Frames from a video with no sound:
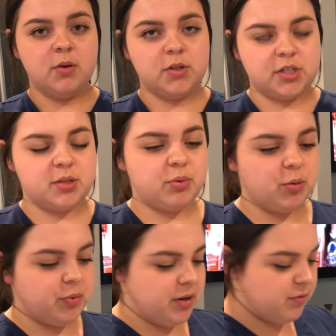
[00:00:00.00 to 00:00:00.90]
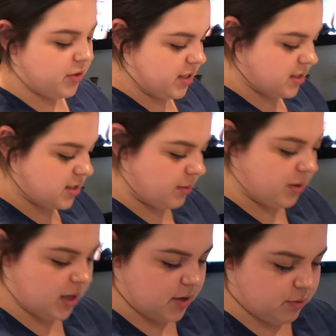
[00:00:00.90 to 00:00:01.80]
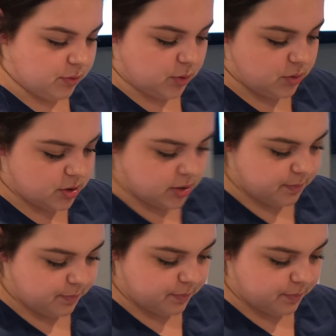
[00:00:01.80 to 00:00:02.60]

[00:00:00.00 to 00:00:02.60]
which is appropriate for the Subcut route.